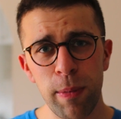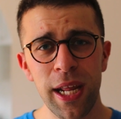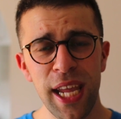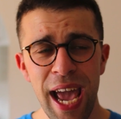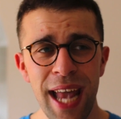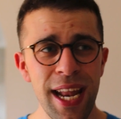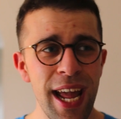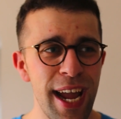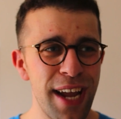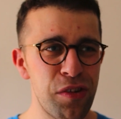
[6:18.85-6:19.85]
But again,
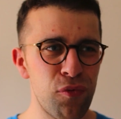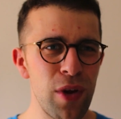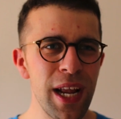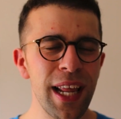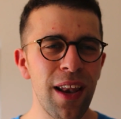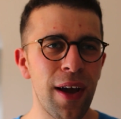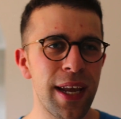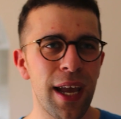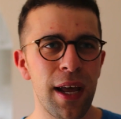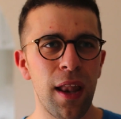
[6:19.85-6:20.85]
it's really
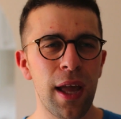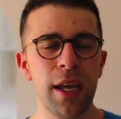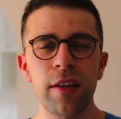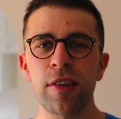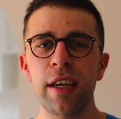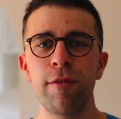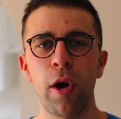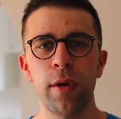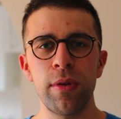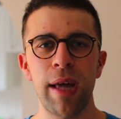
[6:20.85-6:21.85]
like Steve
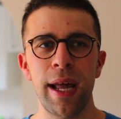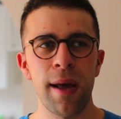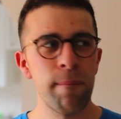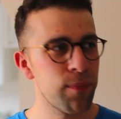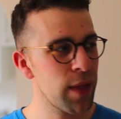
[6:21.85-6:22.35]
Dotto said,